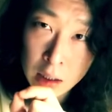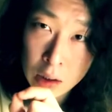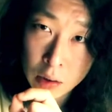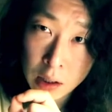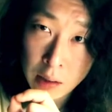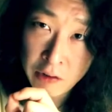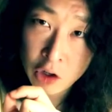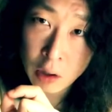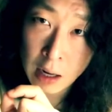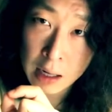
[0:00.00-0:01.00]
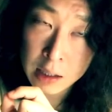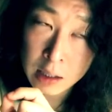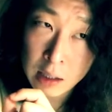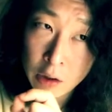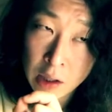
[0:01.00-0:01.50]
You can visualize
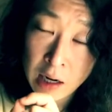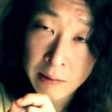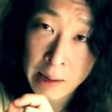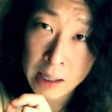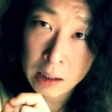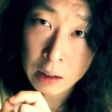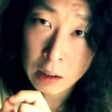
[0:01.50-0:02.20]
it, you can animate it